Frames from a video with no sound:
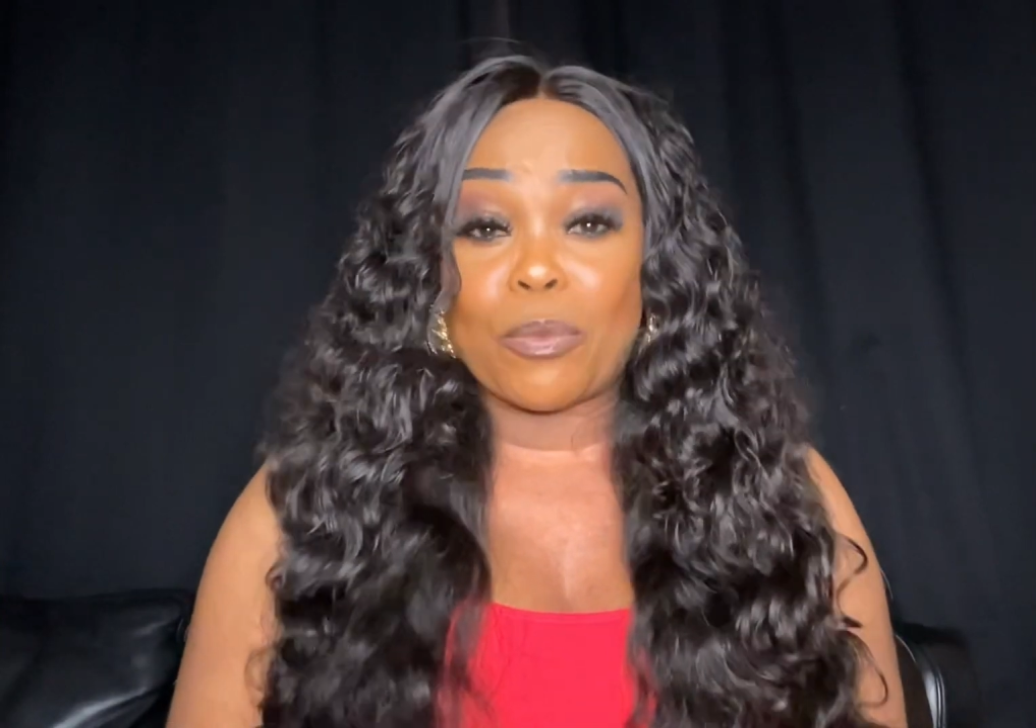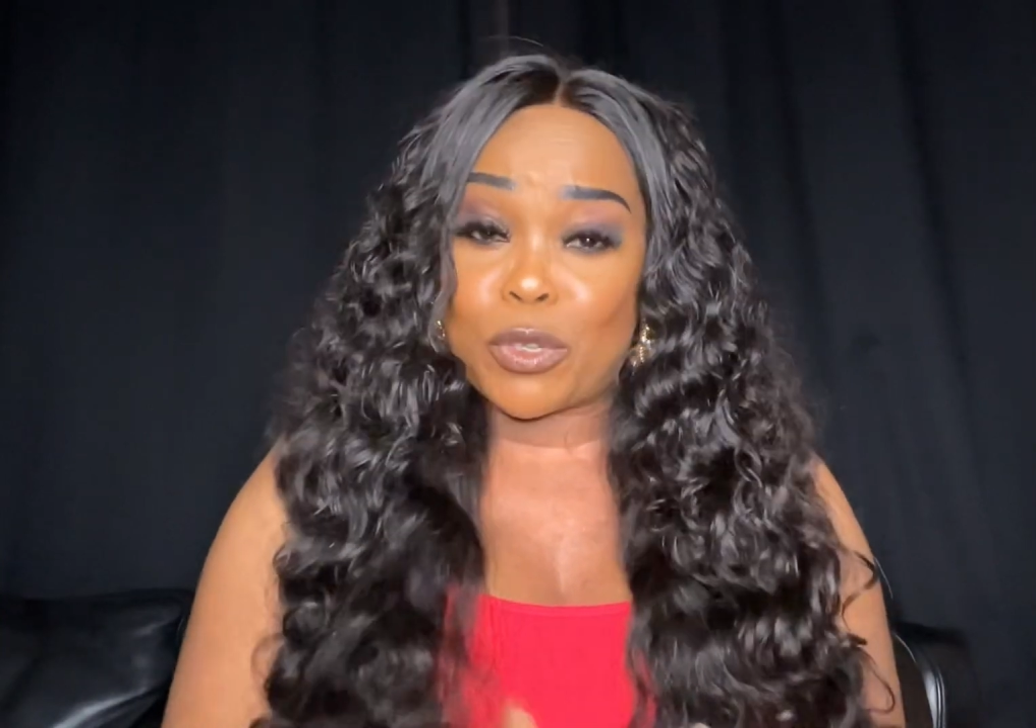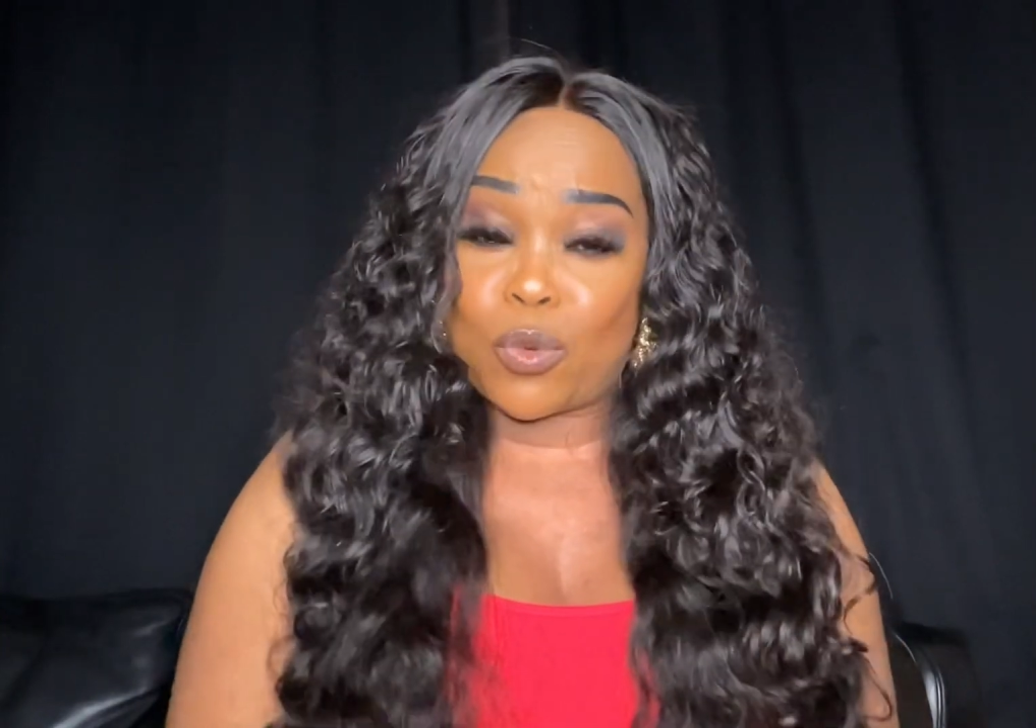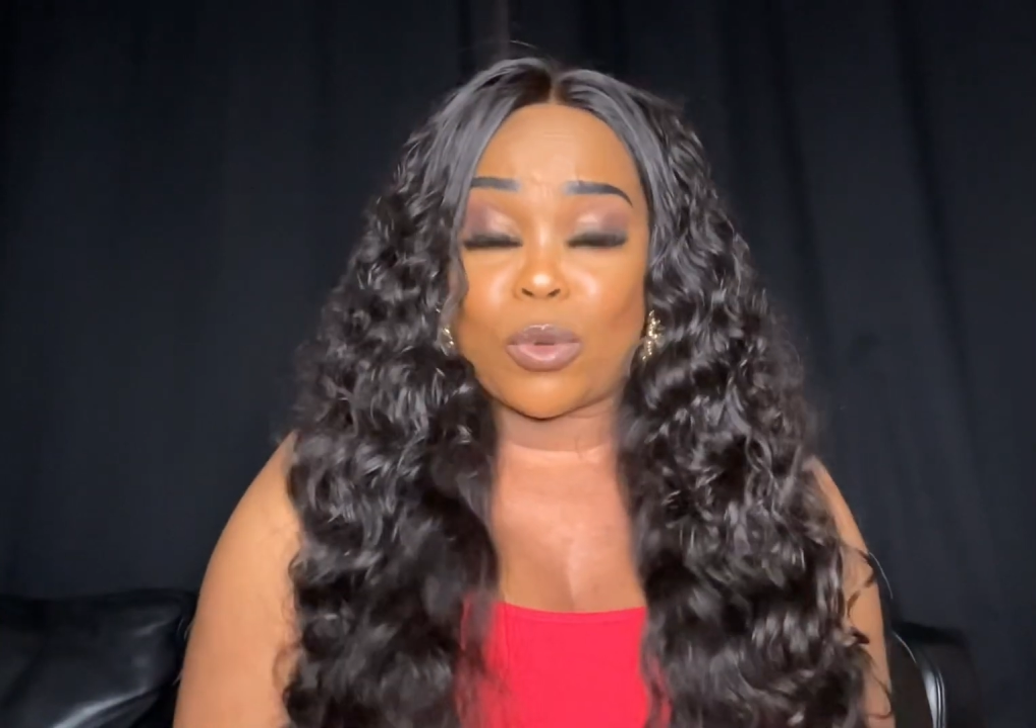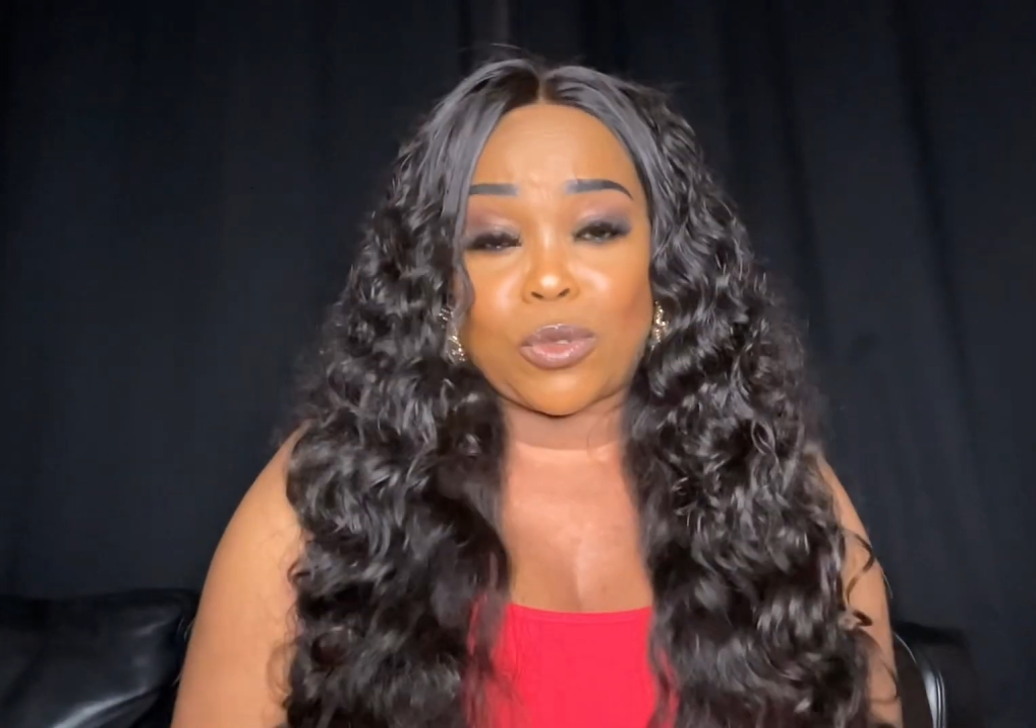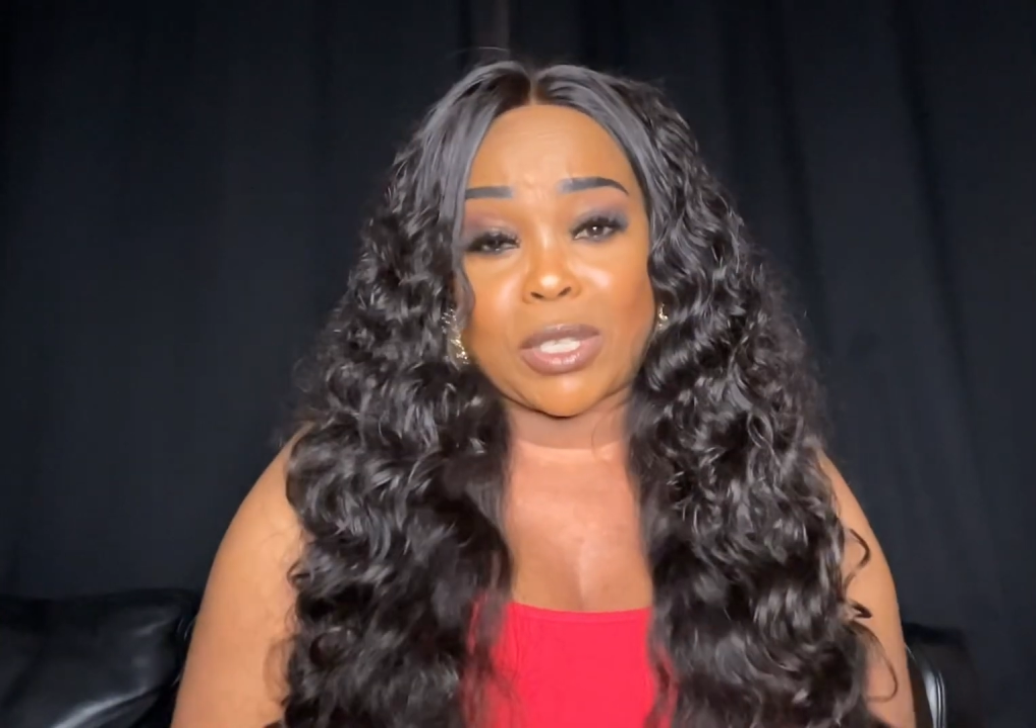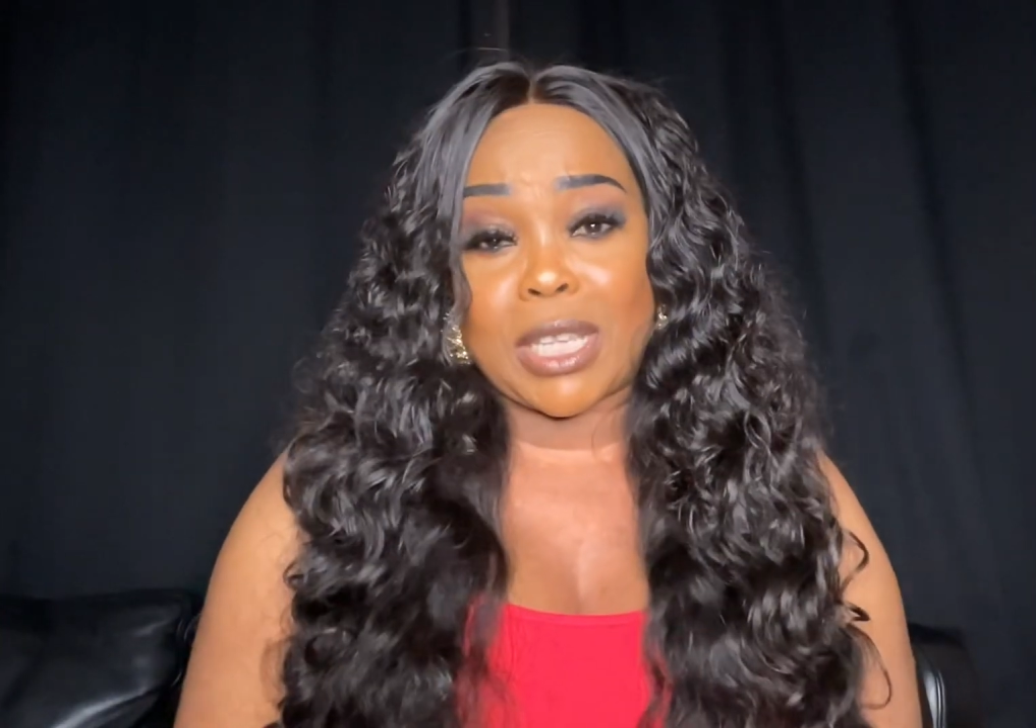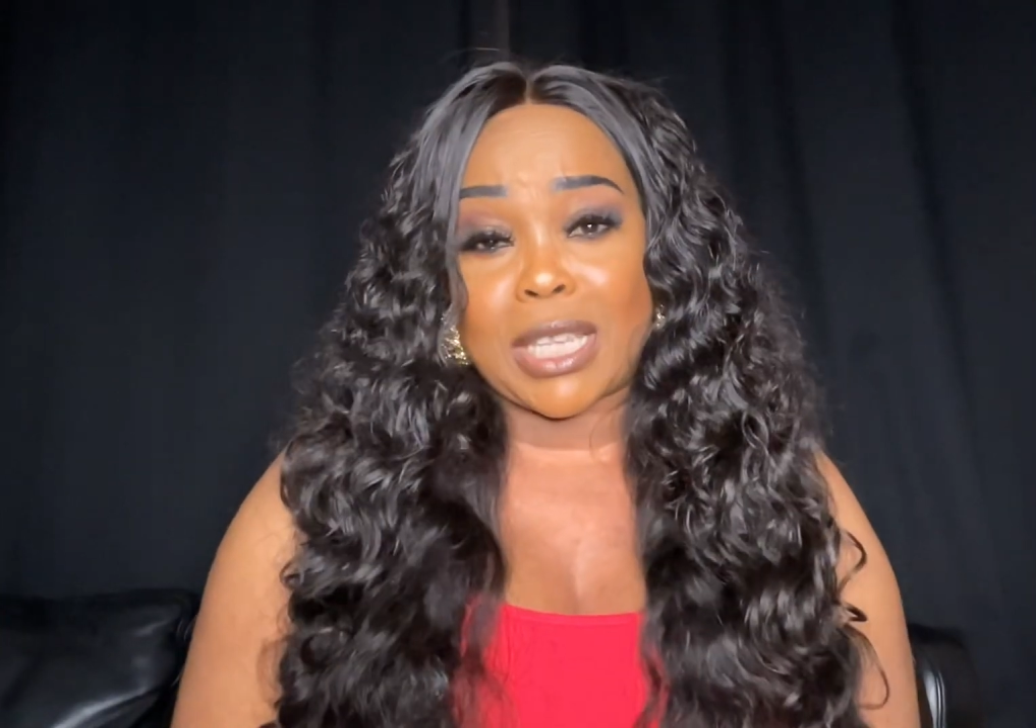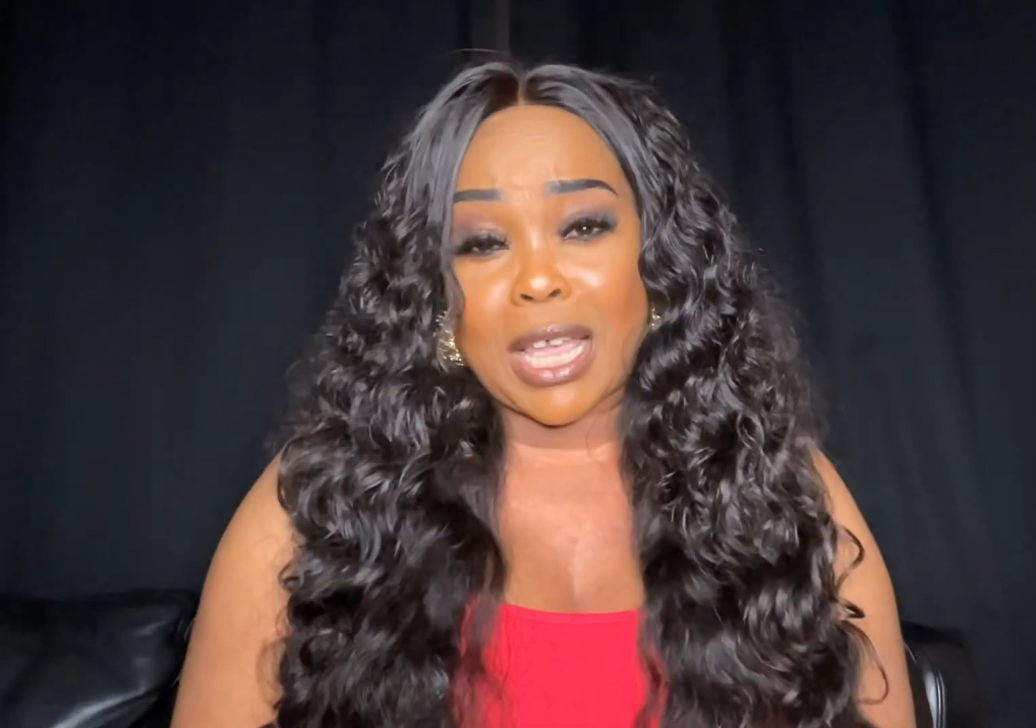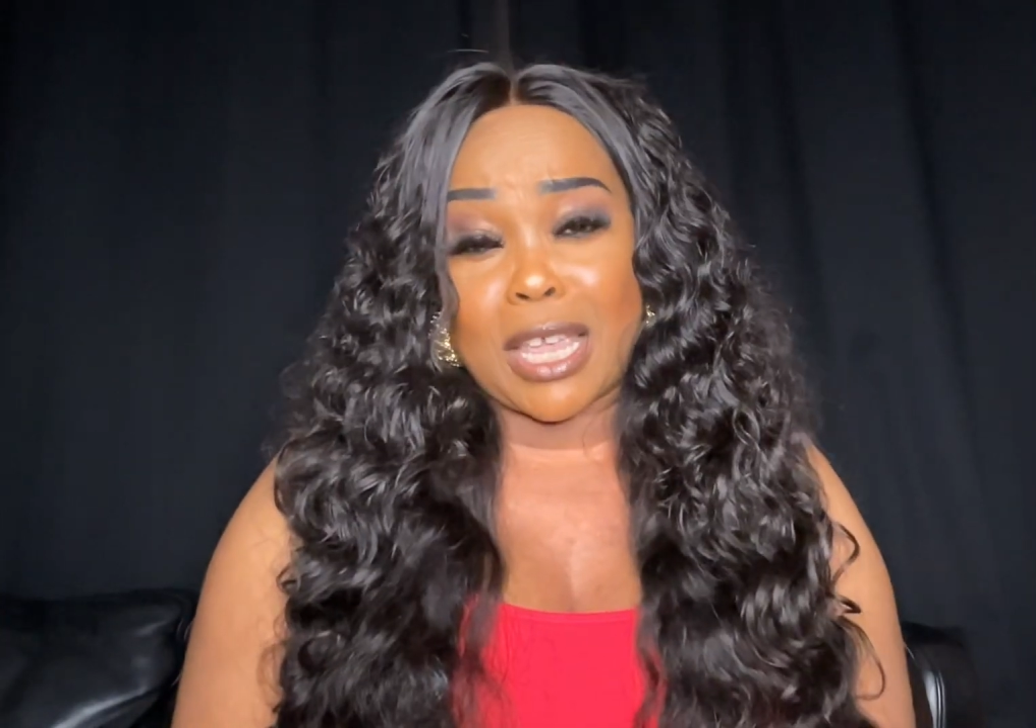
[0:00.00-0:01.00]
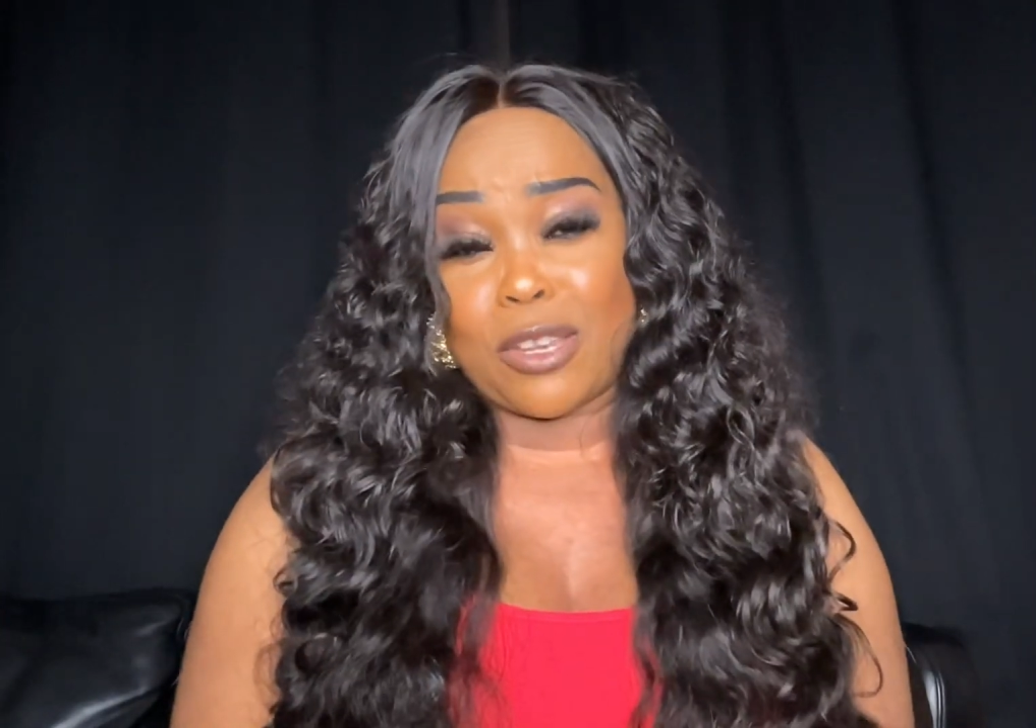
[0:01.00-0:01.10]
but you want to set her,